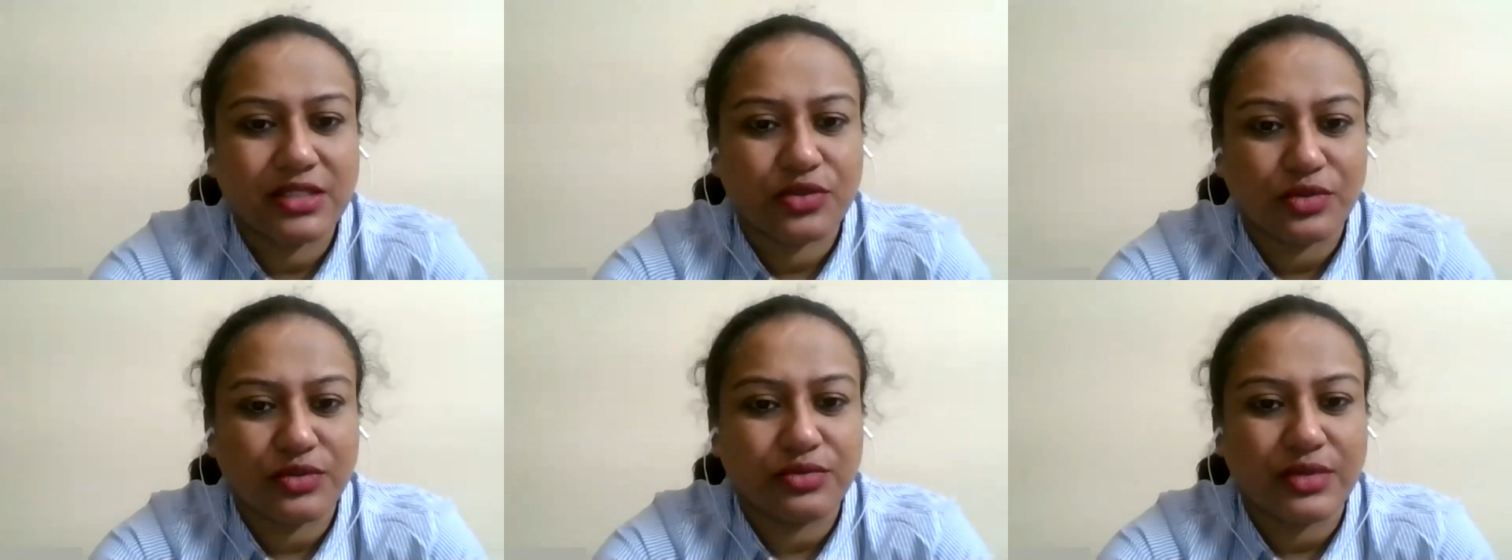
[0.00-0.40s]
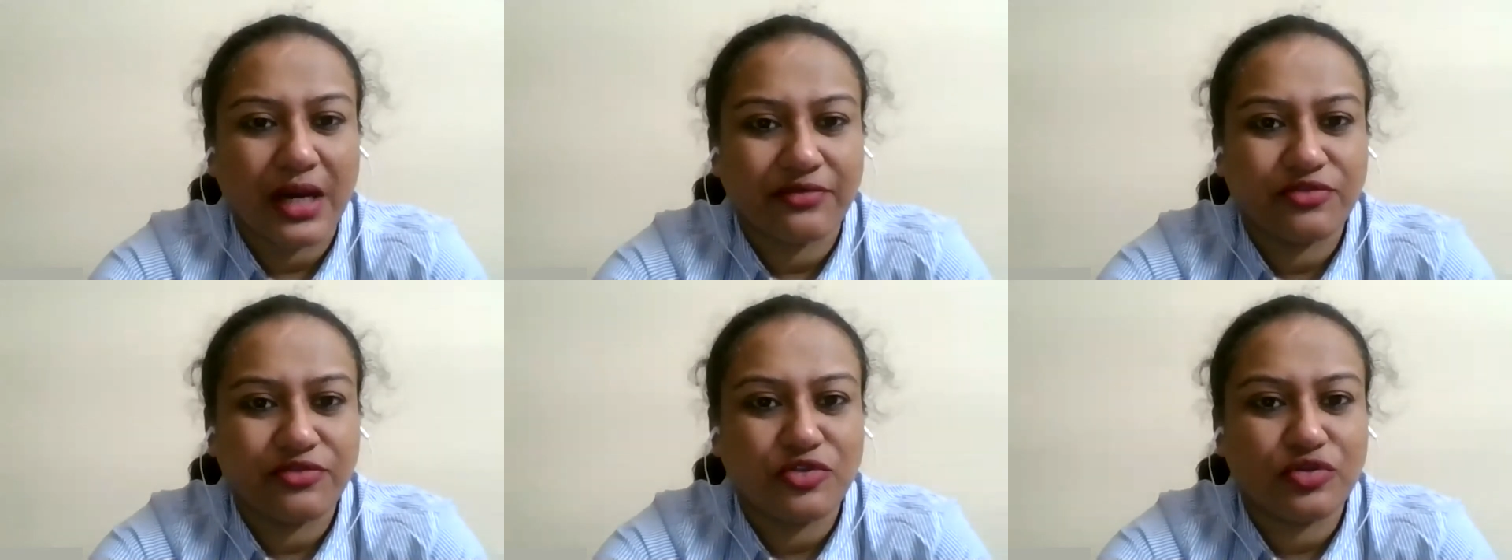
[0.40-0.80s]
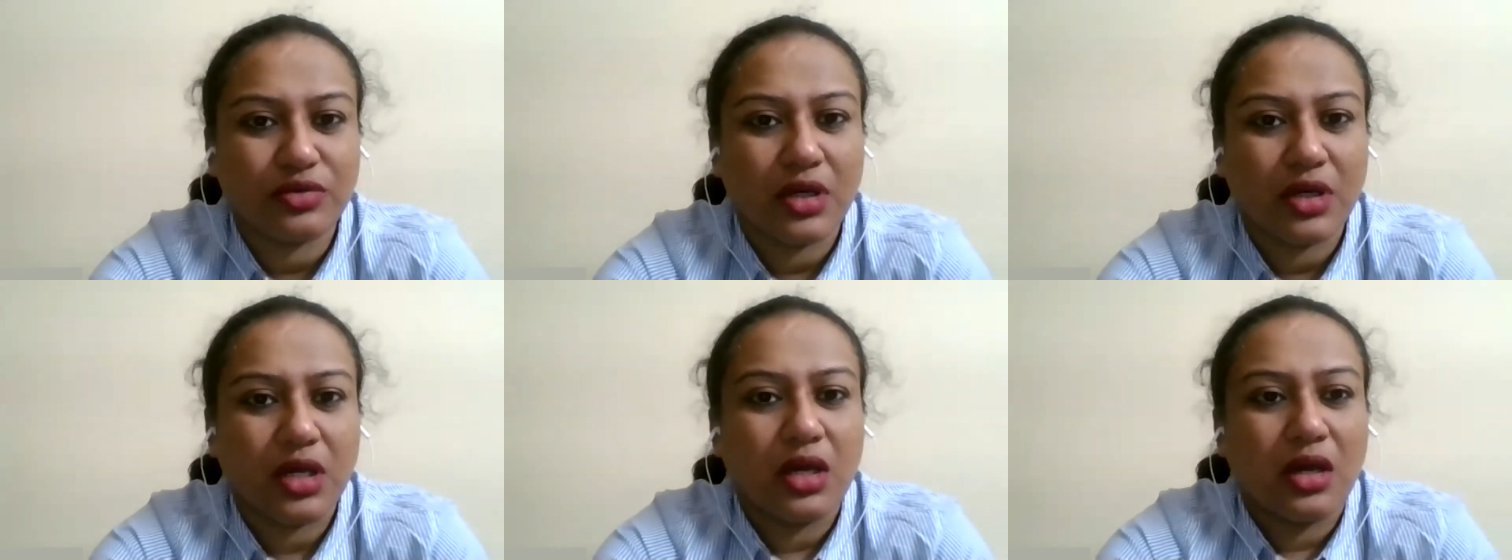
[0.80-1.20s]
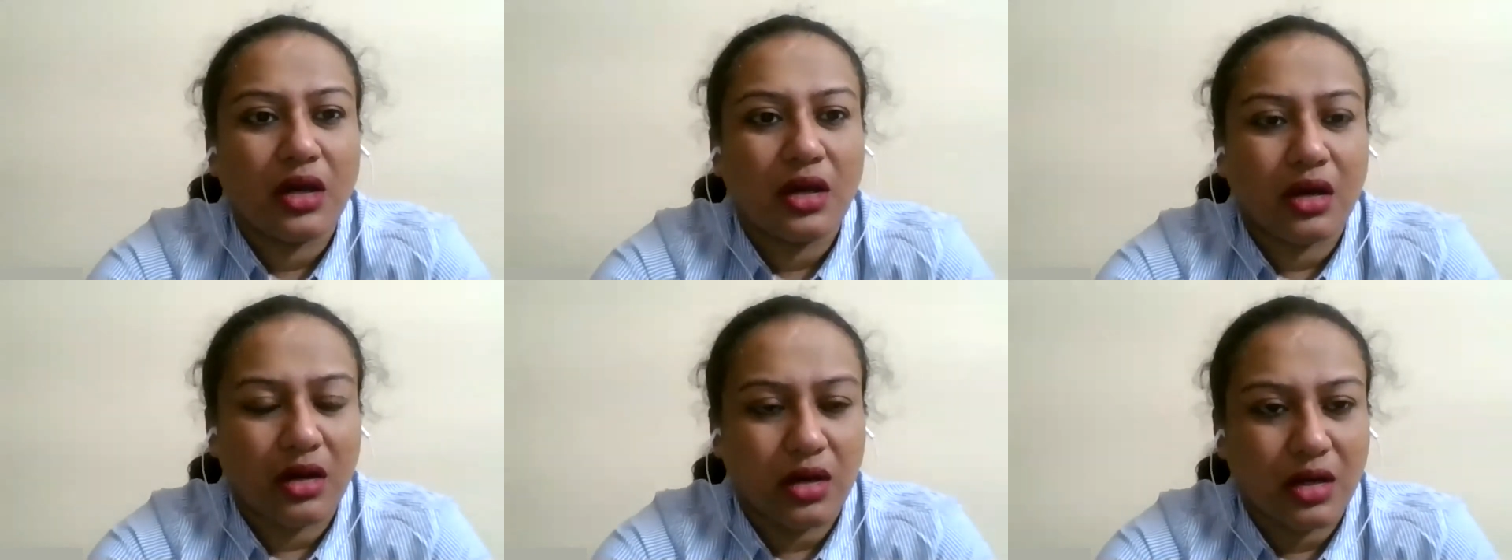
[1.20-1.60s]
So you have to
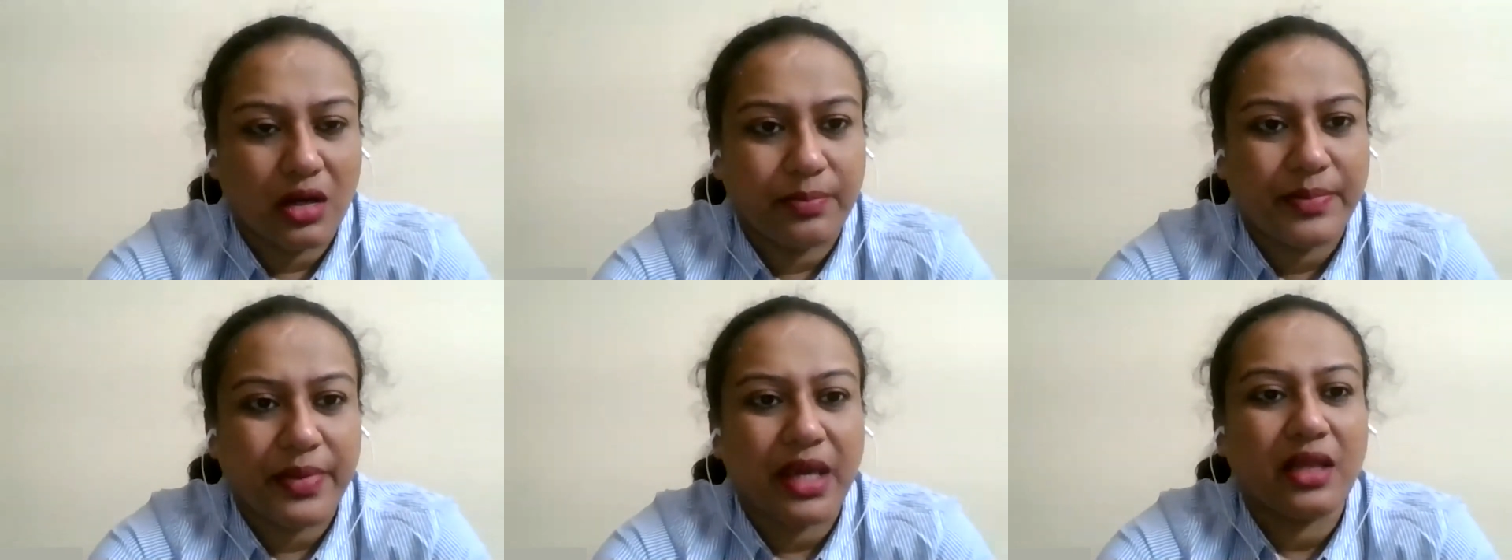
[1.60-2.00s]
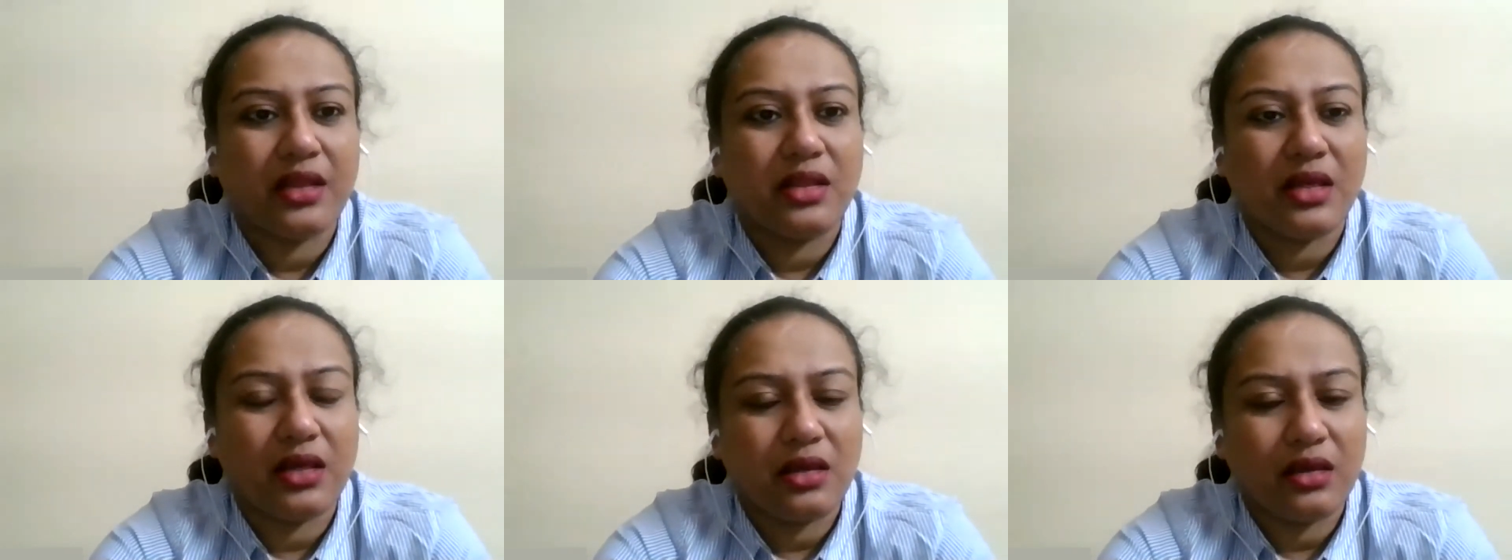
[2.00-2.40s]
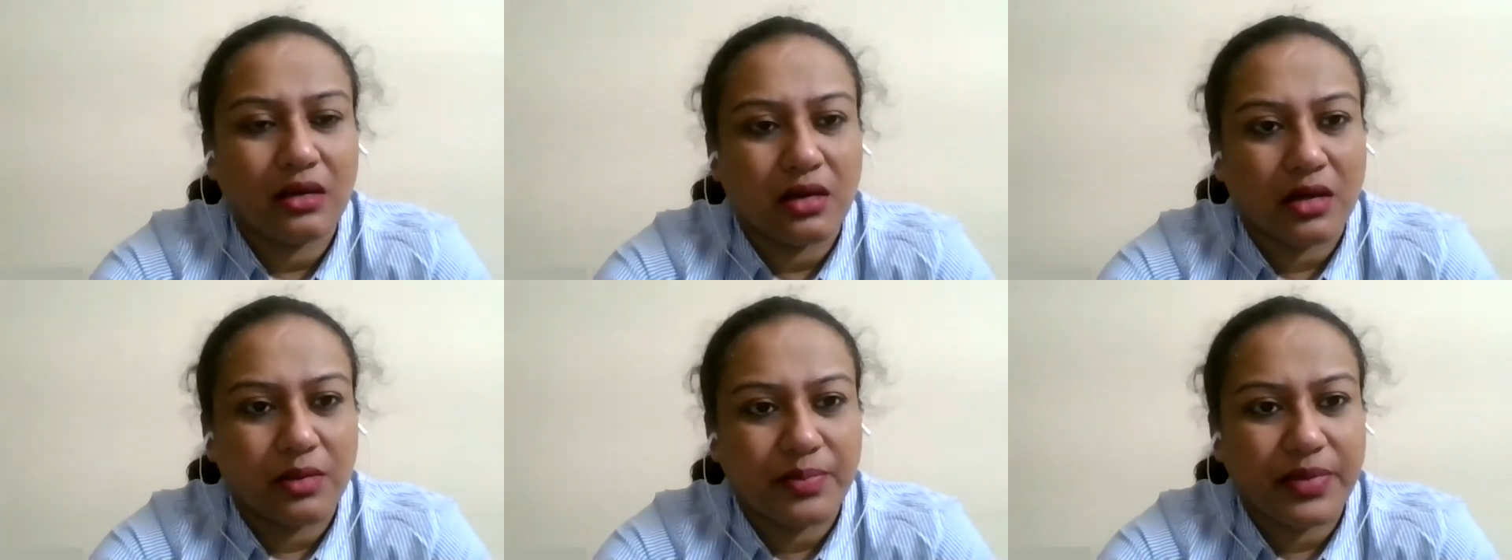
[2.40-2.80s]
uh, pay the uh,